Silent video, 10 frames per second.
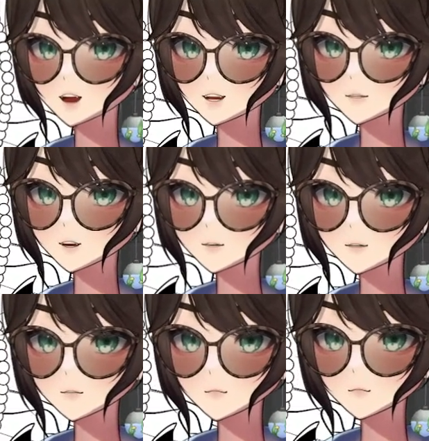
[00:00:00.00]
Maybe we should
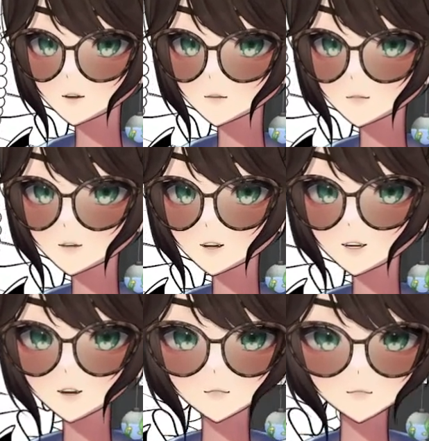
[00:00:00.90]
do more of these like
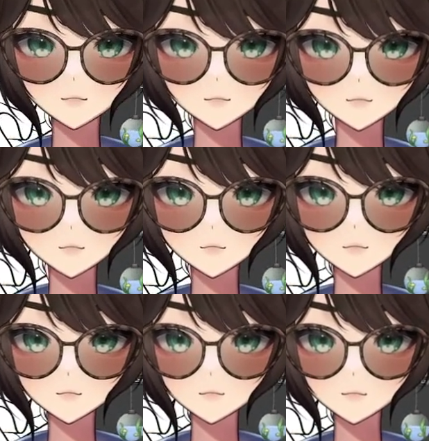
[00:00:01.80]
coloring streams in the
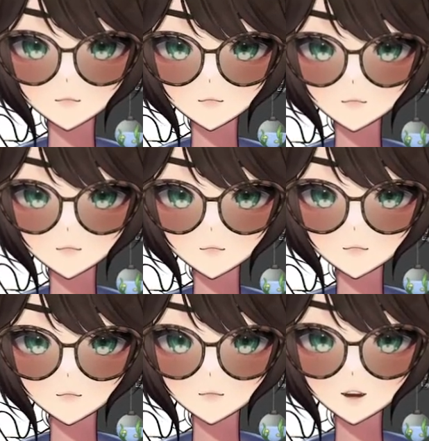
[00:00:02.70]
future
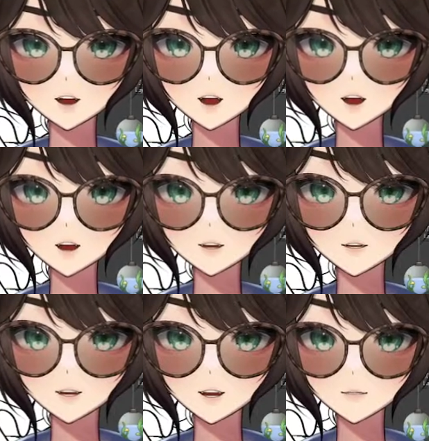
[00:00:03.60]

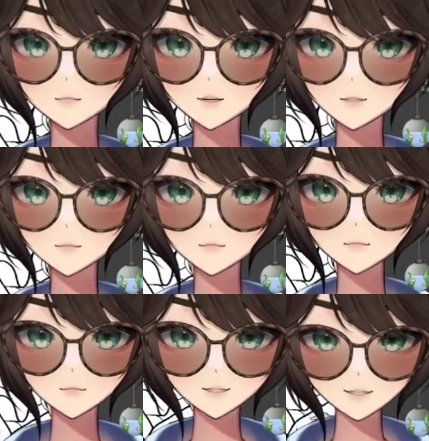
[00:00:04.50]
and find other
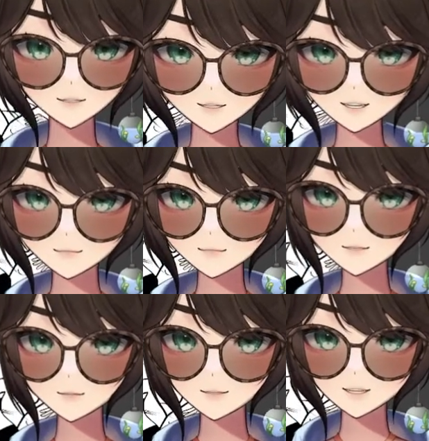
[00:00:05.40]

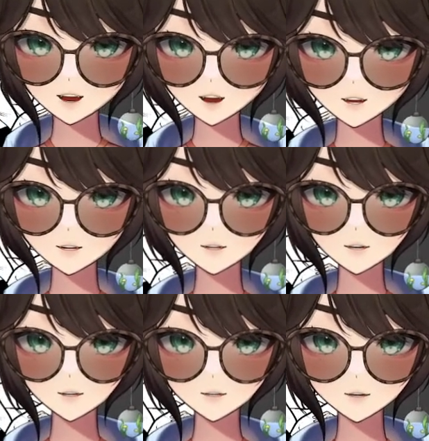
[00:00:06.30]
like
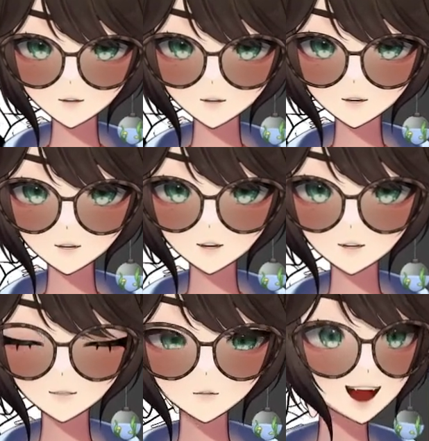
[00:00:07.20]
coloring sheet kind of
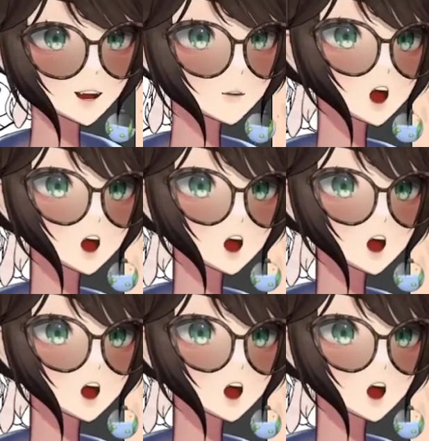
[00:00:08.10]
things, or